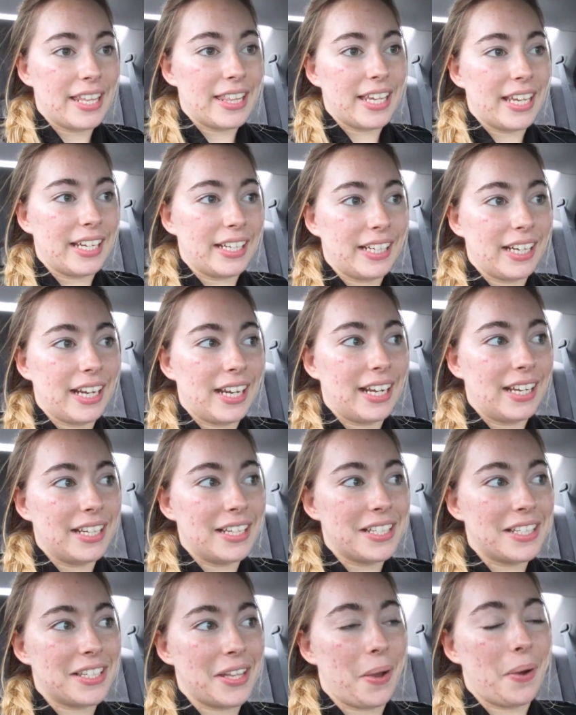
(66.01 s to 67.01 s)
And then,
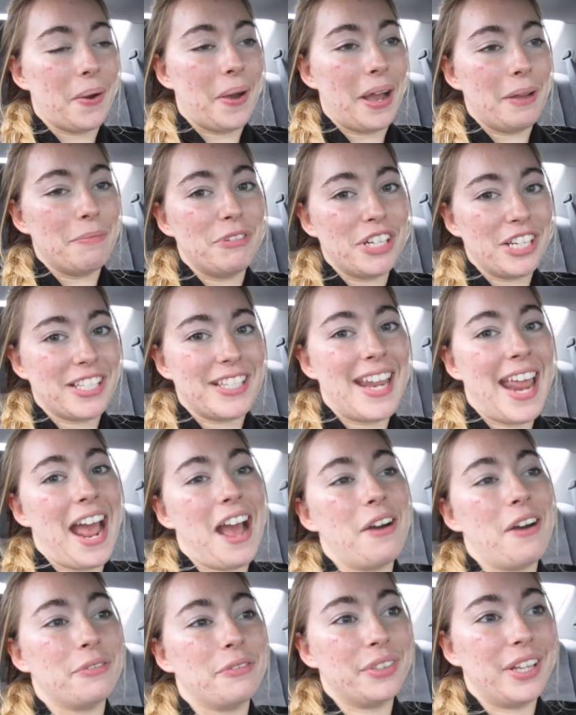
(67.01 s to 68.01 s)
so I'm just
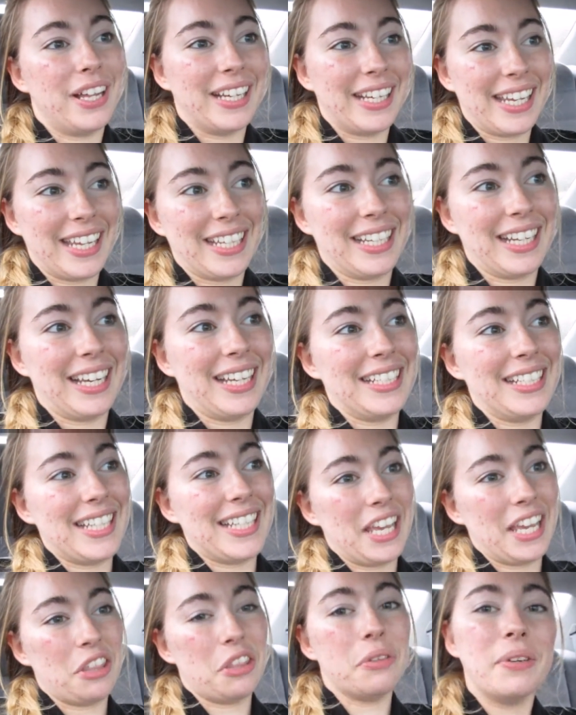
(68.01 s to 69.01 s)
now vlogging
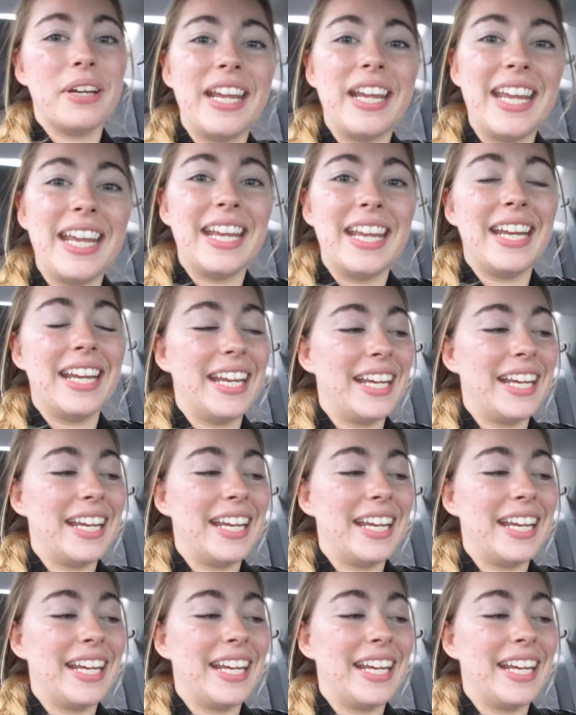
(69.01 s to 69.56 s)
day 3.